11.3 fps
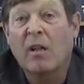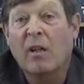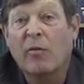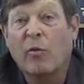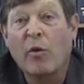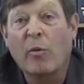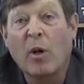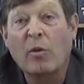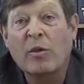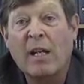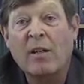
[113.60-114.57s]
For the
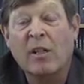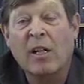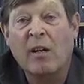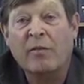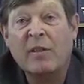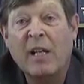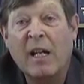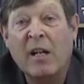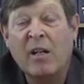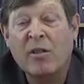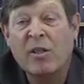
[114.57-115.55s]
rotator cuff
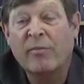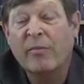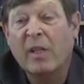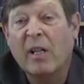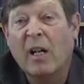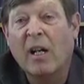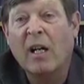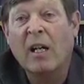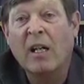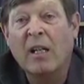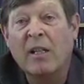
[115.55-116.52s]
tears,
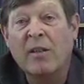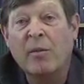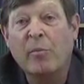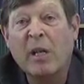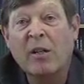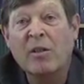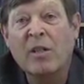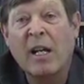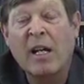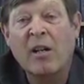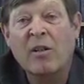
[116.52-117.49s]
the bigger
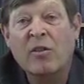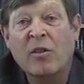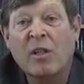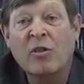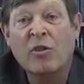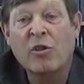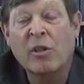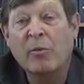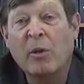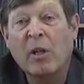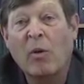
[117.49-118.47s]
tears
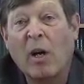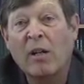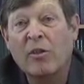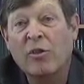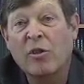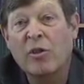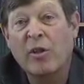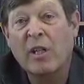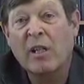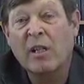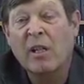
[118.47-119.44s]
usually require
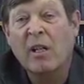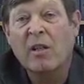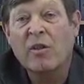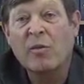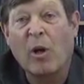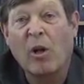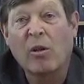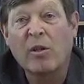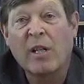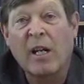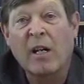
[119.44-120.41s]
surgery. Smaller
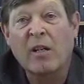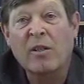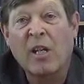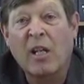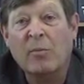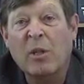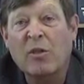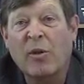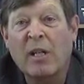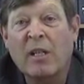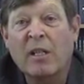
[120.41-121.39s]
tears can be
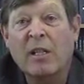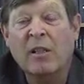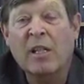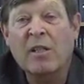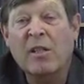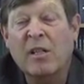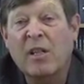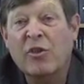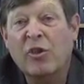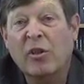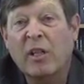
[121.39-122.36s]
treated, at least
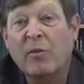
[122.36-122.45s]
initially,